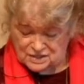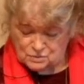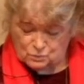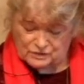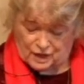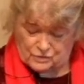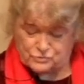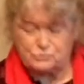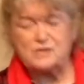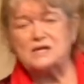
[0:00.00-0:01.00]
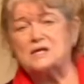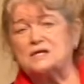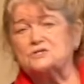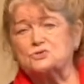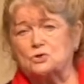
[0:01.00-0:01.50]
with our 3
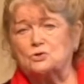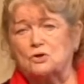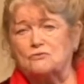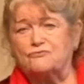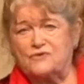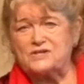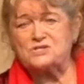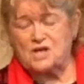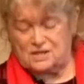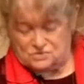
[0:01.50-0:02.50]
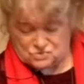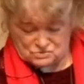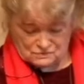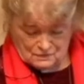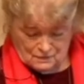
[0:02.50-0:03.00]
internal French hens
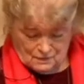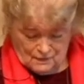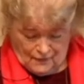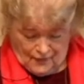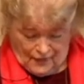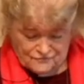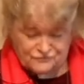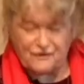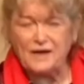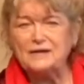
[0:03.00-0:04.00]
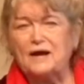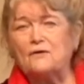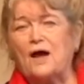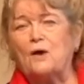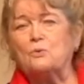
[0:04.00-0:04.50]
and find out
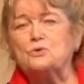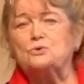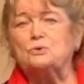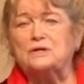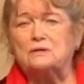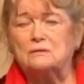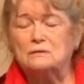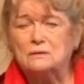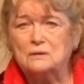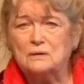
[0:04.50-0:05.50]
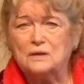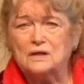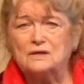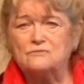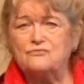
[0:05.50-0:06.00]
how we're doing
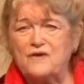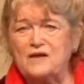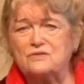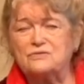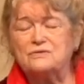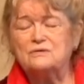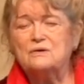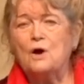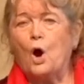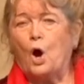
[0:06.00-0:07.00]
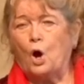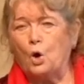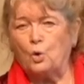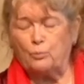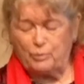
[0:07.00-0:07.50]
in faith,
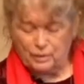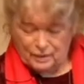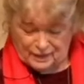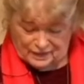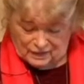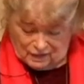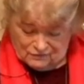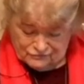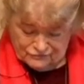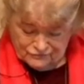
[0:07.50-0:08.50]
hope, and love.